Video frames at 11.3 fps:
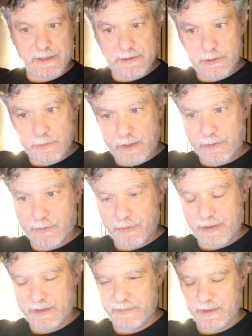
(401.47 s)
it into other
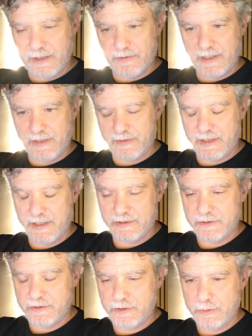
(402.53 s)
things because it has
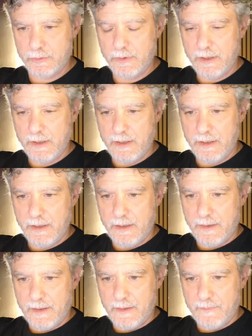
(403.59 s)
connections to
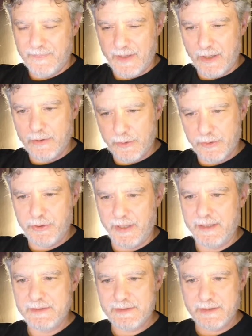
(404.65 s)
other
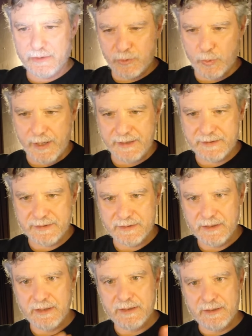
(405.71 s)
things, and great.
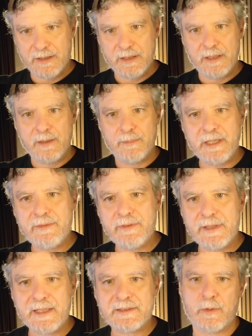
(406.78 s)
But even
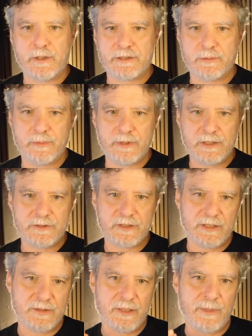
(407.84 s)
that's questionable, because
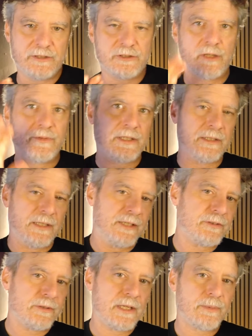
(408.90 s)
am I solving an
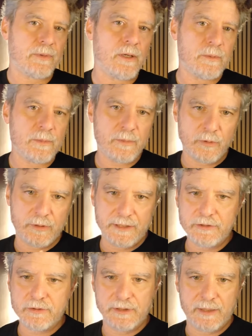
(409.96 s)
internet problem or an
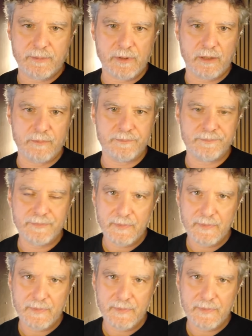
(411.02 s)
intranet problem?